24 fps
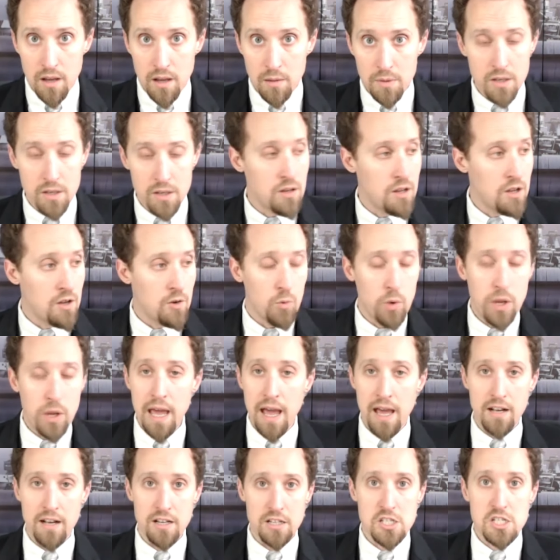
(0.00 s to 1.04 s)
I mean, we
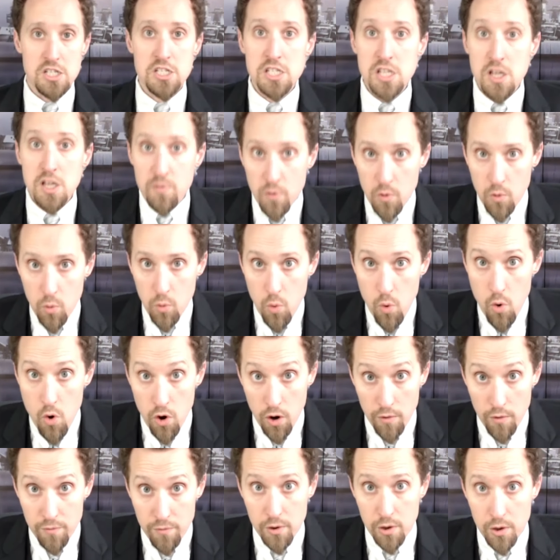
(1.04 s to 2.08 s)
had a civil
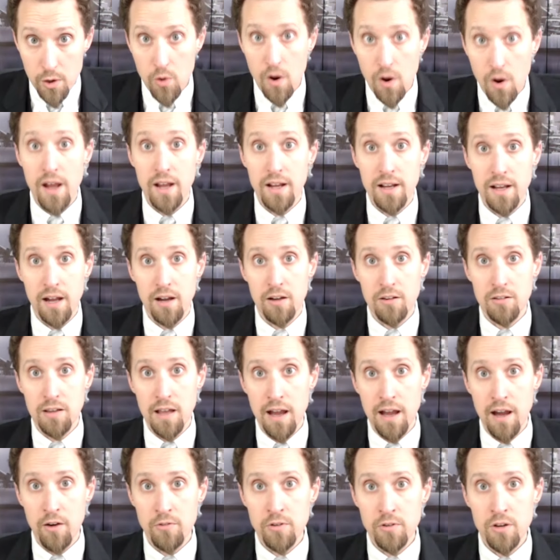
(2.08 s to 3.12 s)
war for crying out
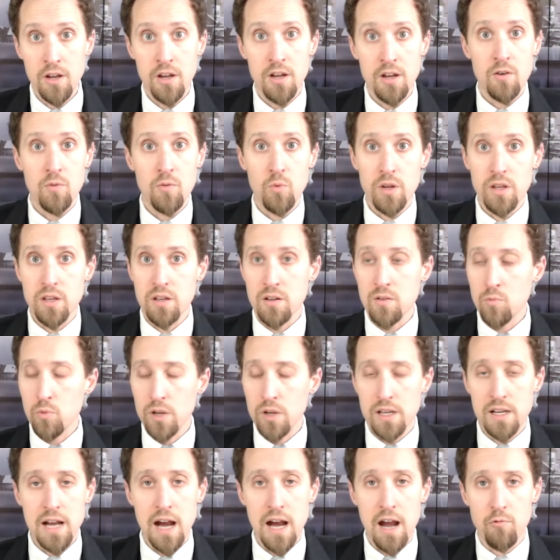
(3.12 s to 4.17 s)
loud. We
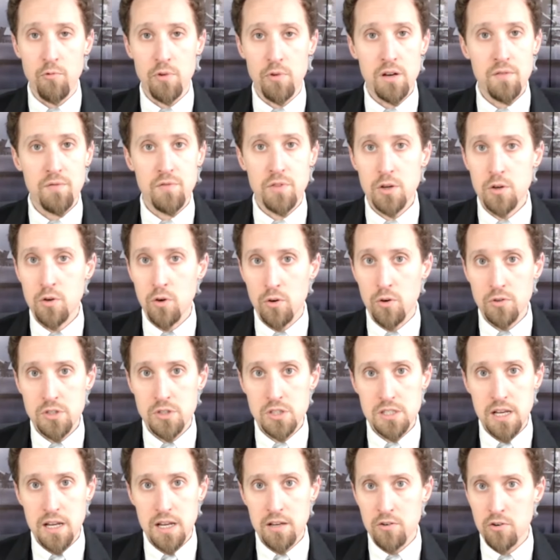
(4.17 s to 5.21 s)
we got rid of the gold
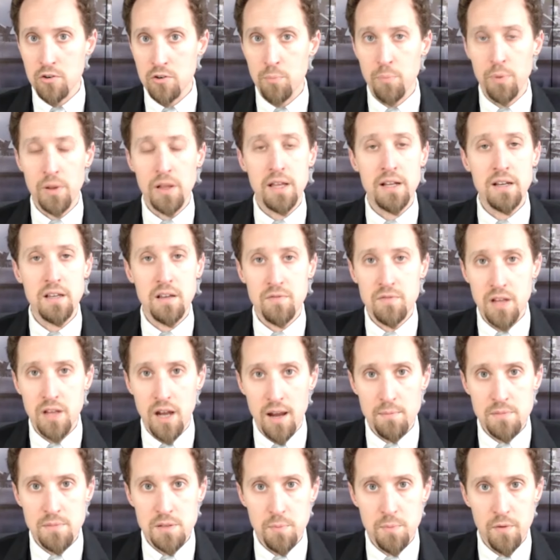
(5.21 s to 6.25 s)
standard plenty of
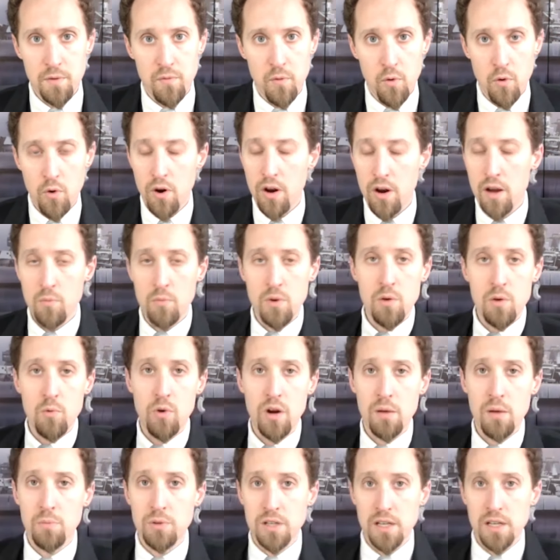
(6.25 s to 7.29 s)
times before, and we were
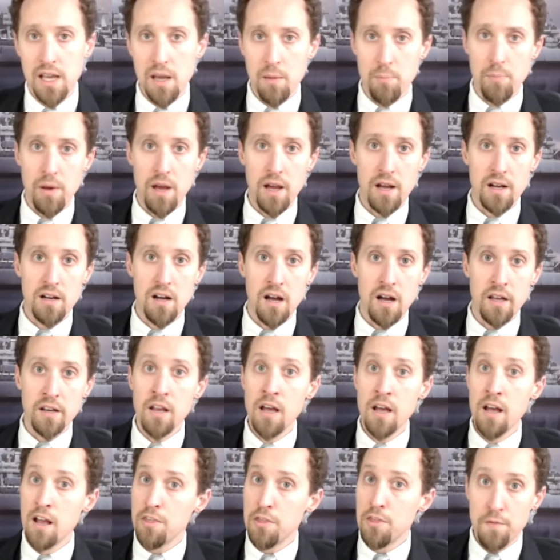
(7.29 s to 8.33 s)
able to get back on.
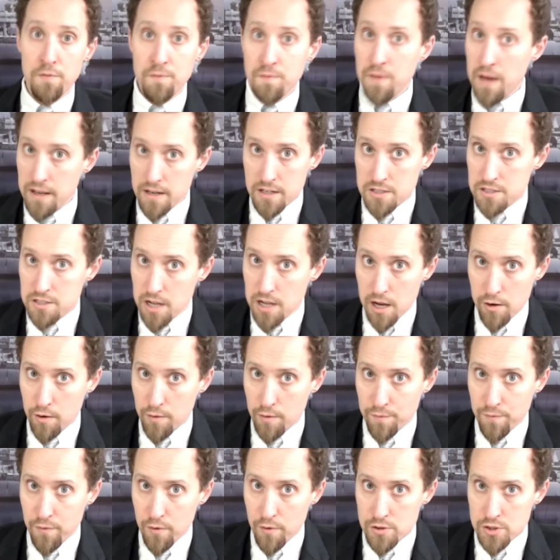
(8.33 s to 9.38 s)
The Fed is not our
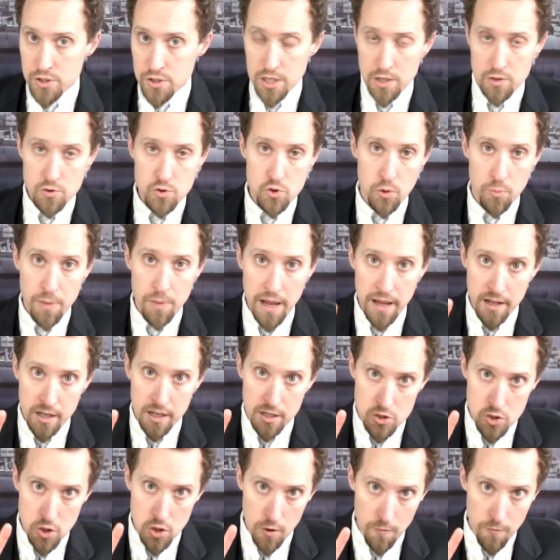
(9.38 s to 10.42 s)
first central bank;
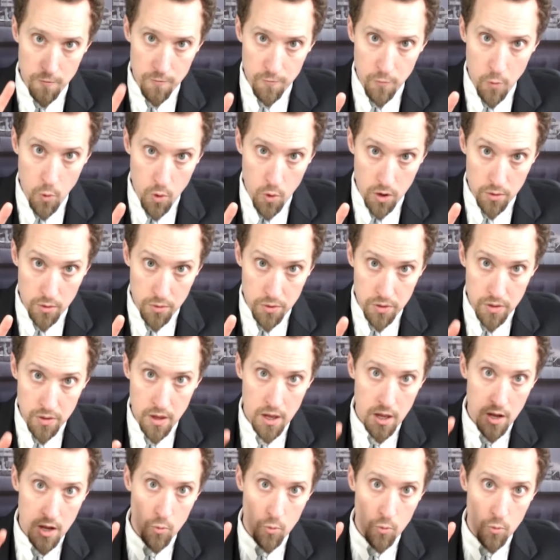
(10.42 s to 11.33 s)
it's our fourth.